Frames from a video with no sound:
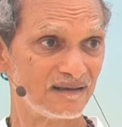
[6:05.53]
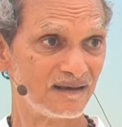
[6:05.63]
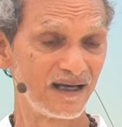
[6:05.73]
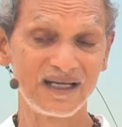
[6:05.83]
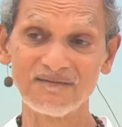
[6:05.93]

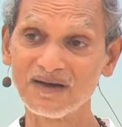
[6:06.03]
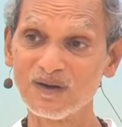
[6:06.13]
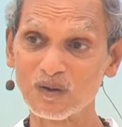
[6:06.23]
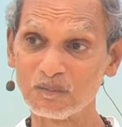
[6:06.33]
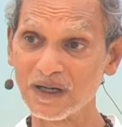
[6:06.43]
I never
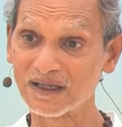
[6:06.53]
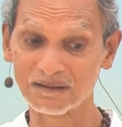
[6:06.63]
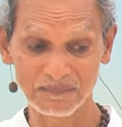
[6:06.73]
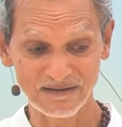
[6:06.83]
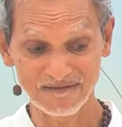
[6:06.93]
looked back
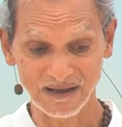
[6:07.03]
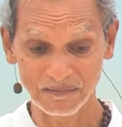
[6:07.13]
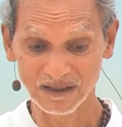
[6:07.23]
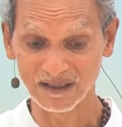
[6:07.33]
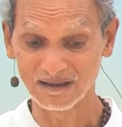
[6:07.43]
at my
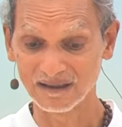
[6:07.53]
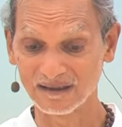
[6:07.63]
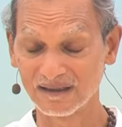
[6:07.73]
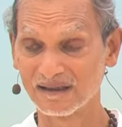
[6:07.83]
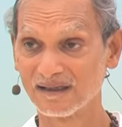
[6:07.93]
family.
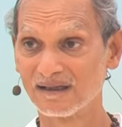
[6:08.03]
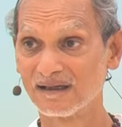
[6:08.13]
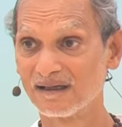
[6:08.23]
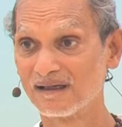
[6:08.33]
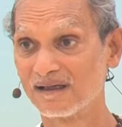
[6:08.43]

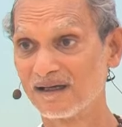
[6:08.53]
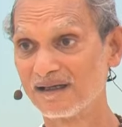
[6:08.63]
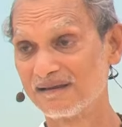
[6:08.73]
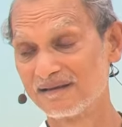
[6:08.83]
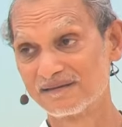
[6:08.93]
I
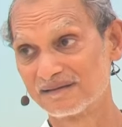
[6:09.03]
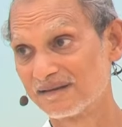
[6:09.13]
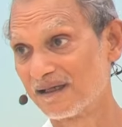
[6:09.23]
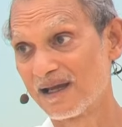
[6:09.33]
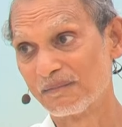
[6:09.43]
just
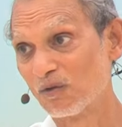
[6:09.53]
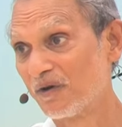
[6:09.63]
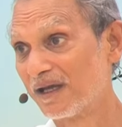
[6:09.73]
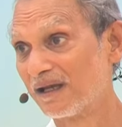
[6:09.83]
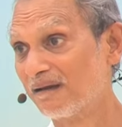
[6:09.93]
said, I'm
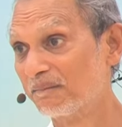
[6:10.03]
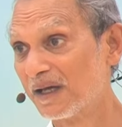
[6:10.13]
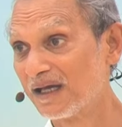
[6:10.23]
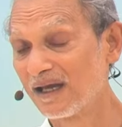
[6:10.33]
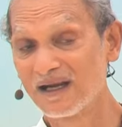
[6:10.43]
going, and
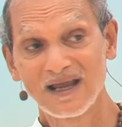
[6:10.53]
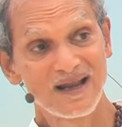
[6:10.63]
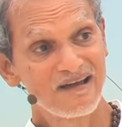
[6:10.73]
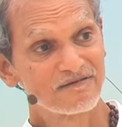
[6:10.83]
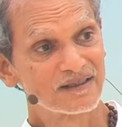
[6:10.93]
I
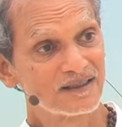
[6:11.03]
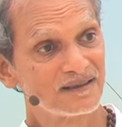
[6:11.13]
left.